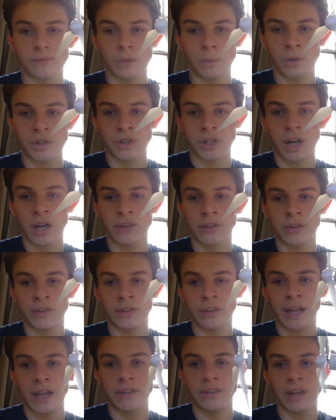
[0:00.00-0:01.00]
which causes
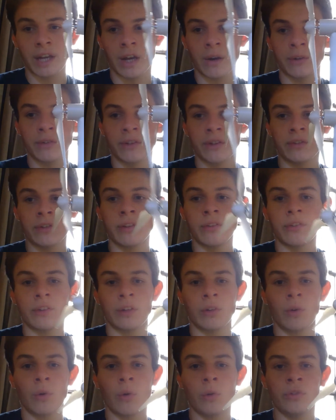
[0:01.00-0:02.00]
less air resistance
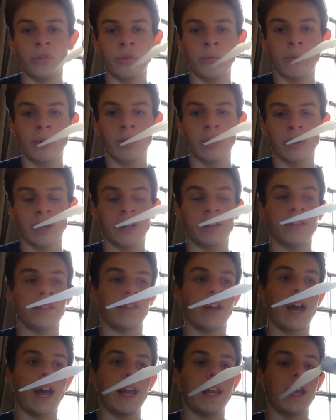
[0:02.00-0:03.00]
and holds the motor
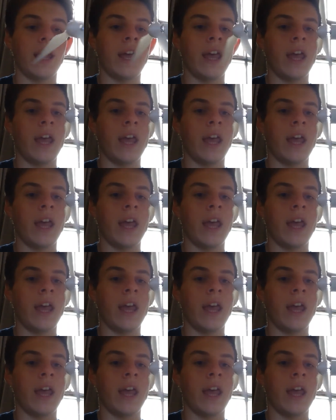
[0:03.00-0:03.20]
inside.